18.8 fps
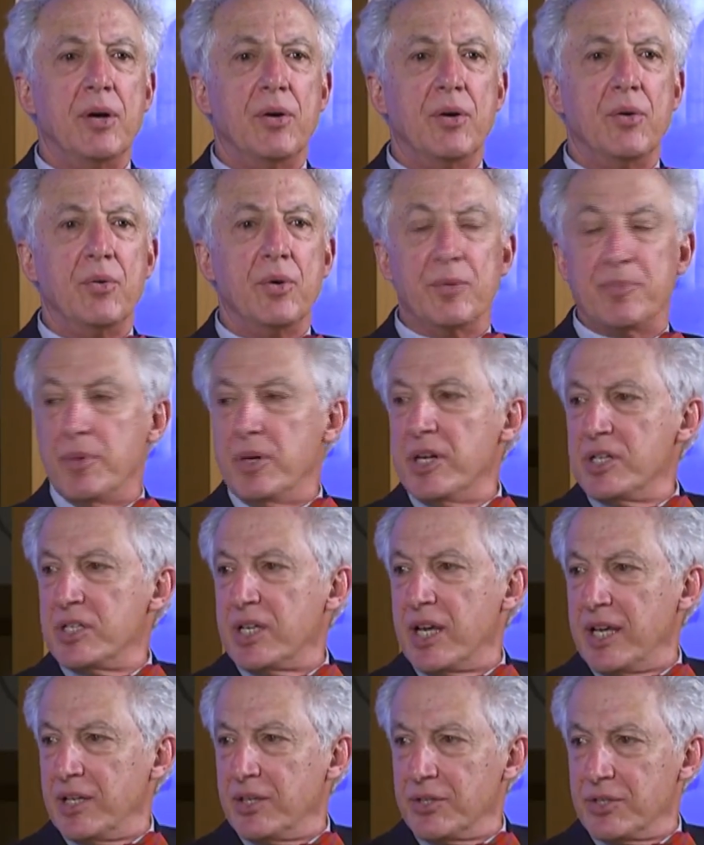With Bernie
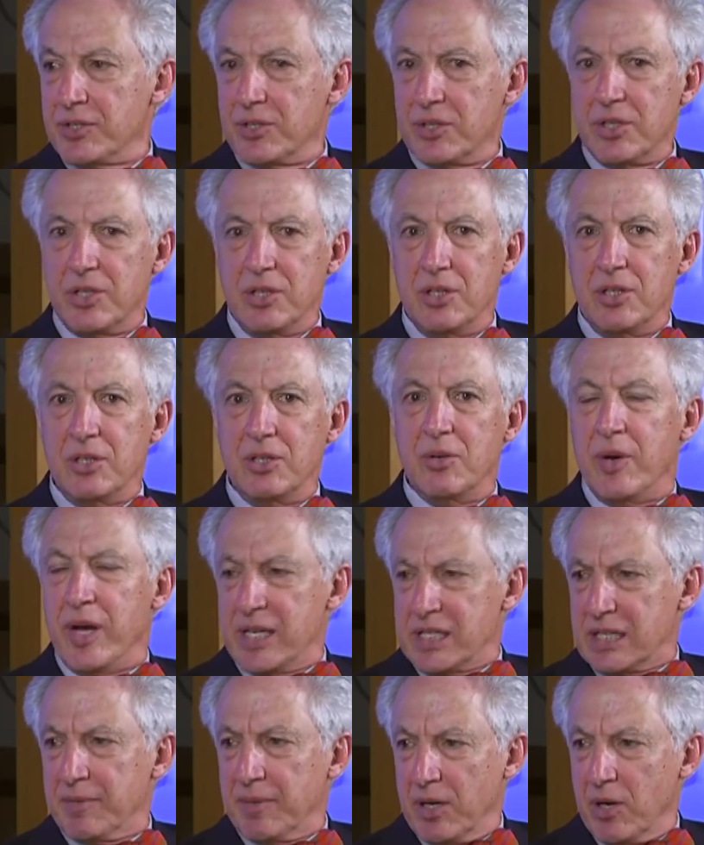Sanders, you
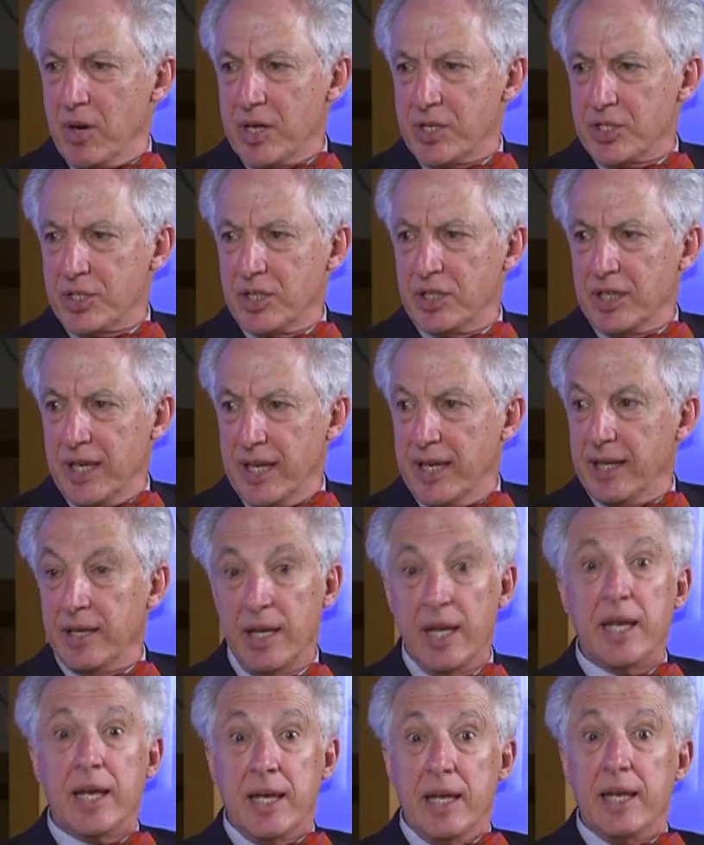ask him a question and
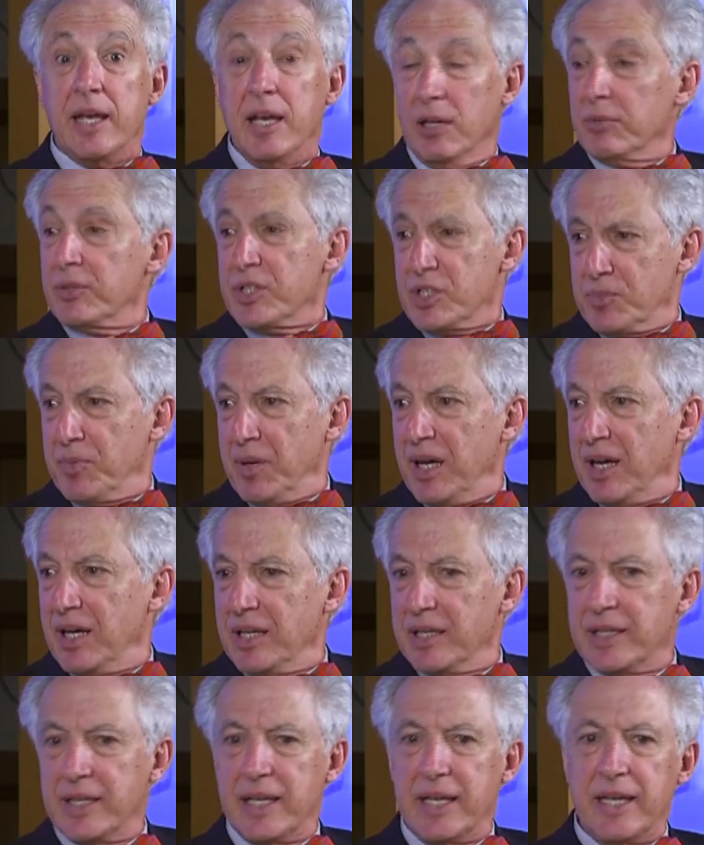he'll
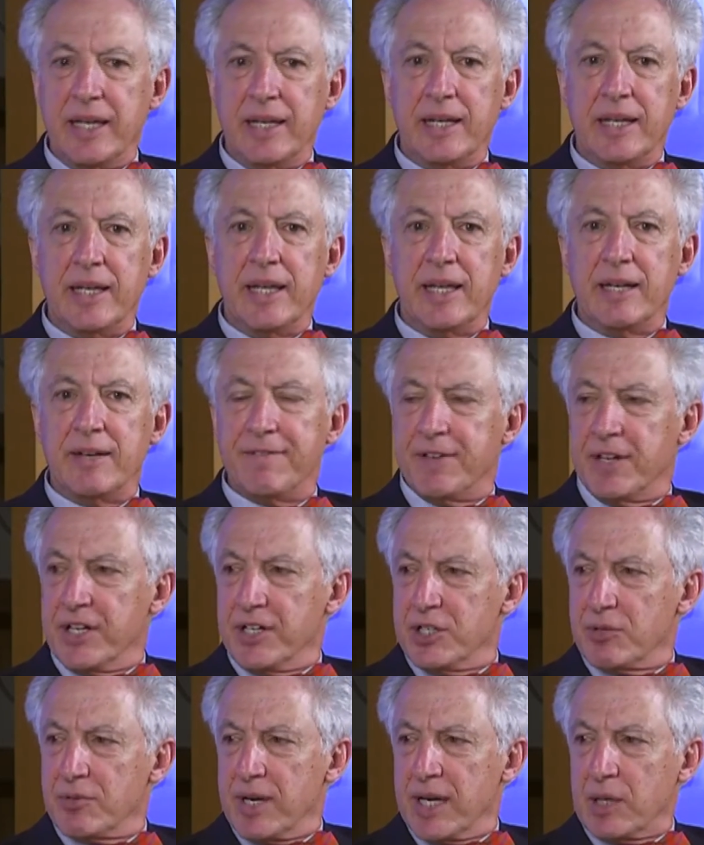respond in a very
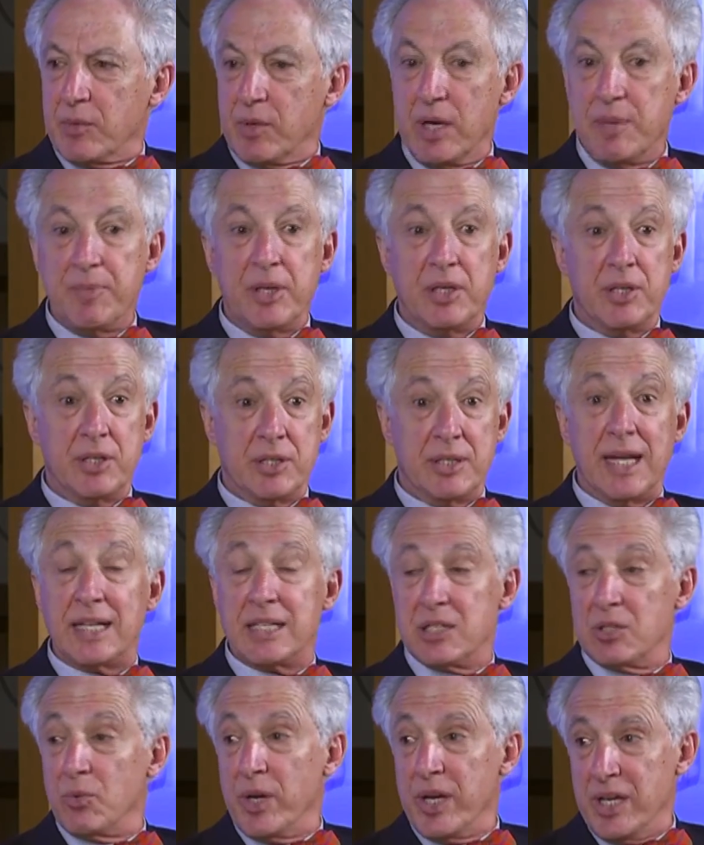direct way because
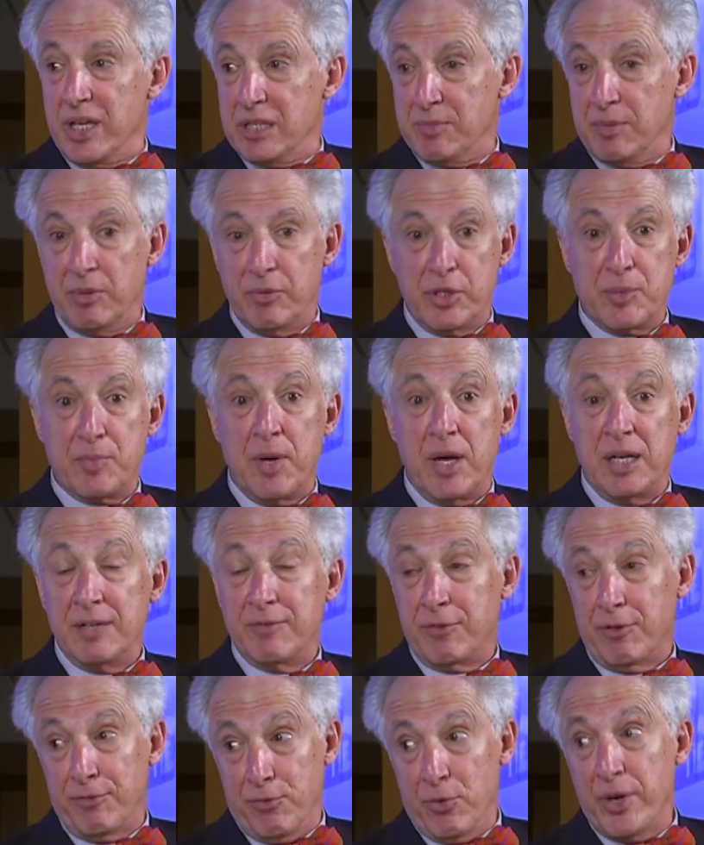that's the way he's been responding
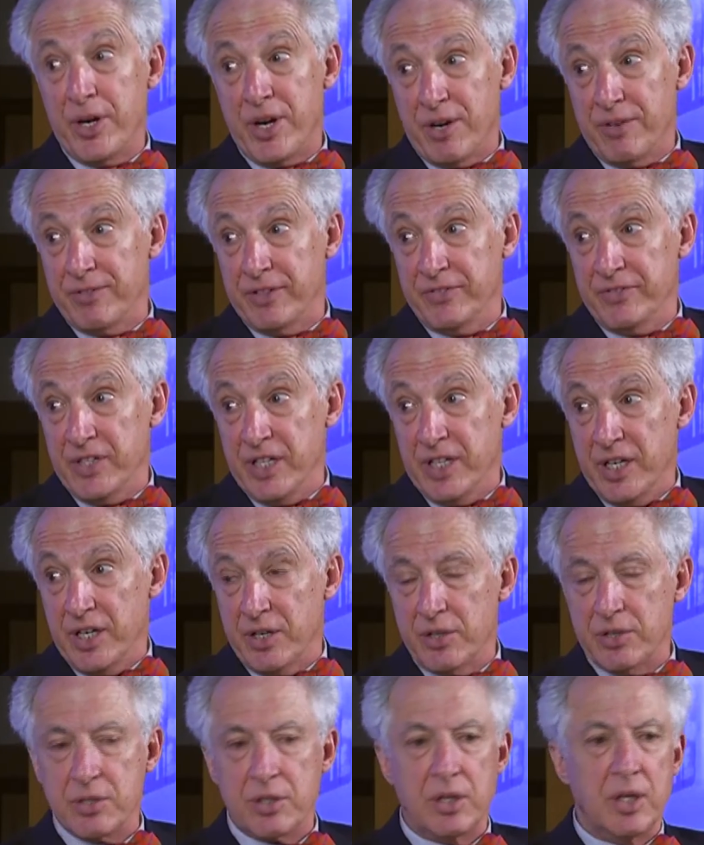for 40 or 50
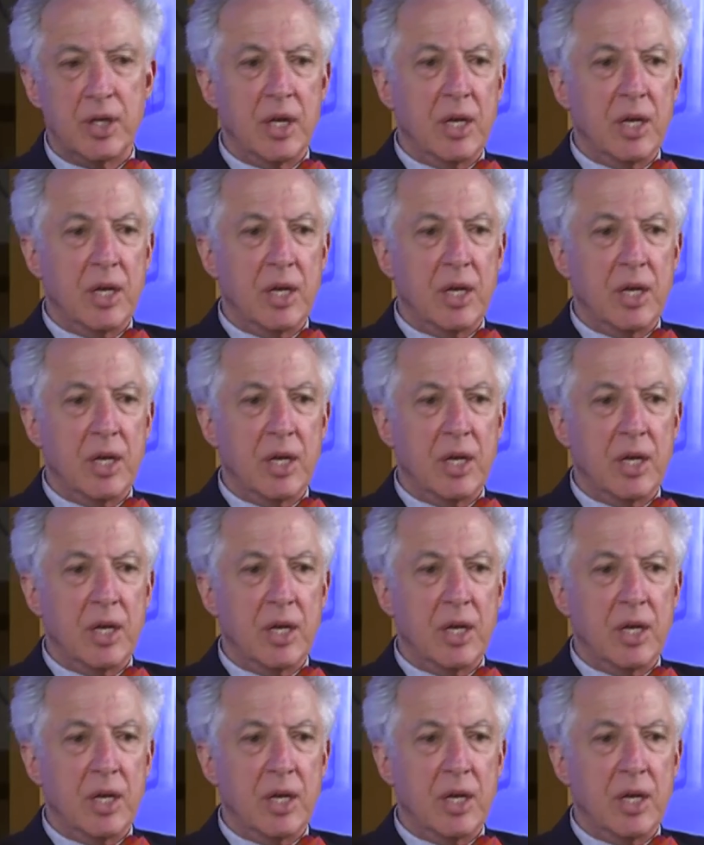years.